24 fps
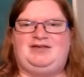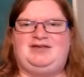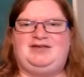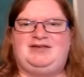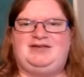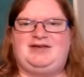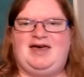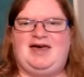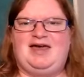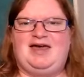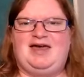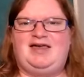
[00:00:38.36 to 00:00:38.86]

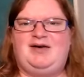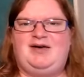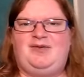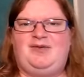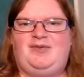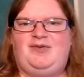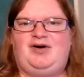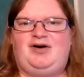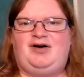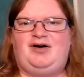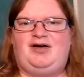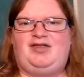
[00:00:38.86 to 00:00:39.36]
Today,
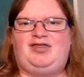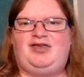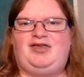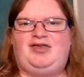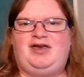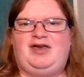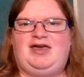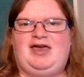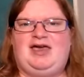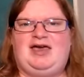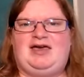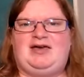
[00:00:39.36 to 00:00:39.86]
we're
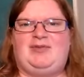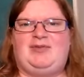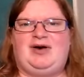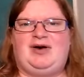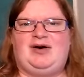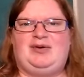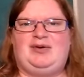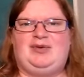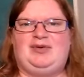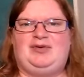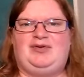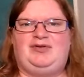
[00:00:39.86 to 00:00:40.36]
thinking
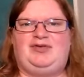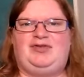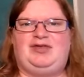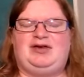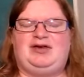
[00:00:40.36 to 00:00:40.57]
about